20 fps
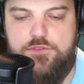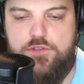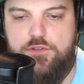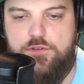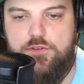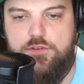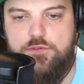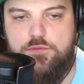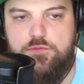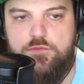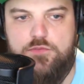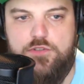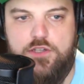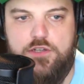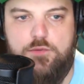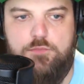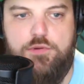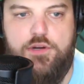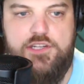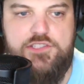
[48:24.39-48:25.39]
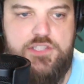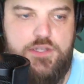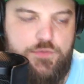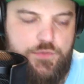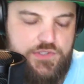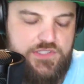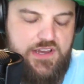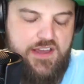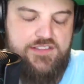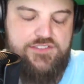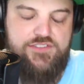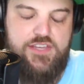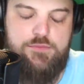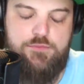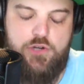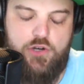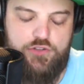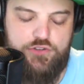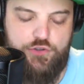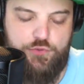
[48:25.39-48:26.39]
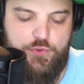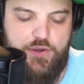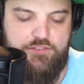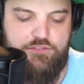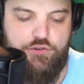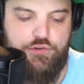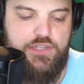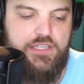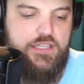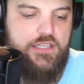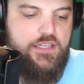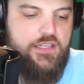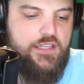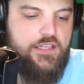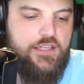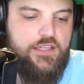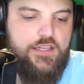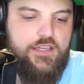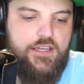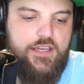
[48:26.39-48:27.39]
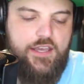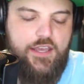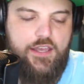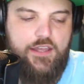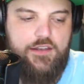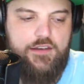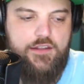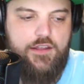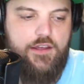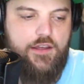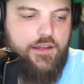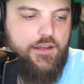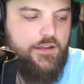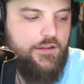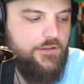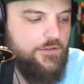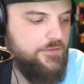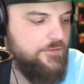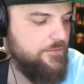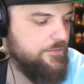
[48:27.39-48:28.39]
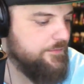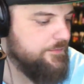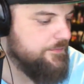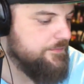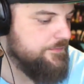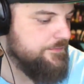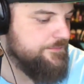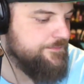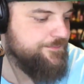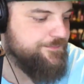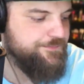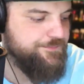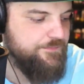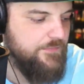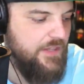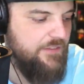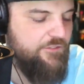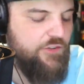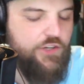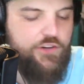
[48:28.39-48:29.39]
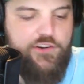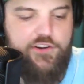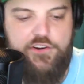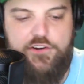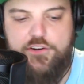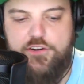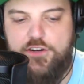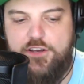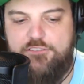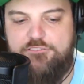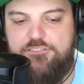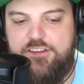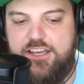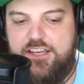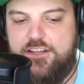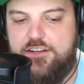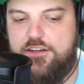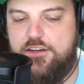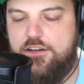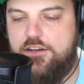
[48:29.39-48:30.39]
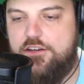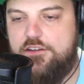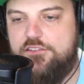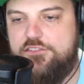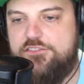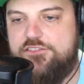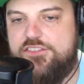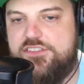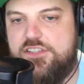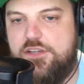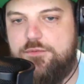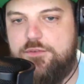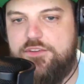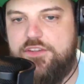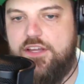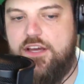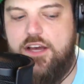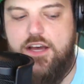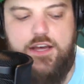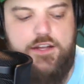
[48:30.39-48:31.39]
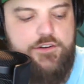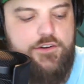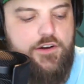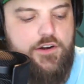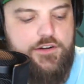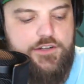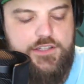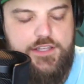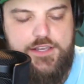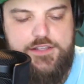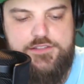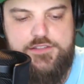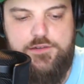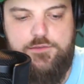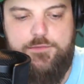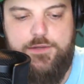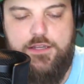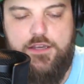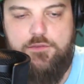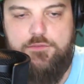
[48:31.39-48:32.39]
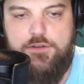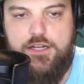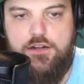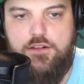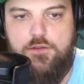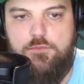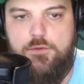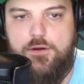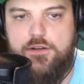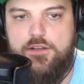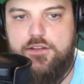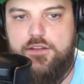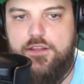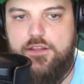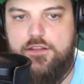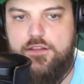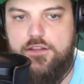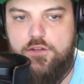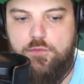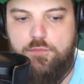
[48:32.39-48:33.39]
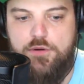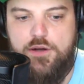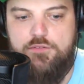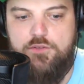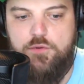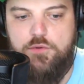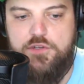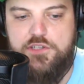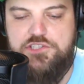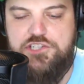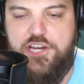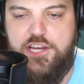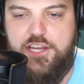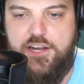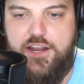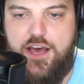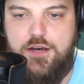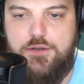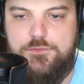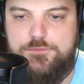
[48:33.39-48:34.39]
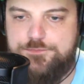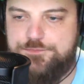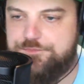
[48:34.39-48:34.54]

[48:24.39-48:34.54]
Done a project with TenaciousVapes called the Reverie, and if you're a fan of some of the hotter RDAs that have been coming out on the market lately, you'll probably want to check it out.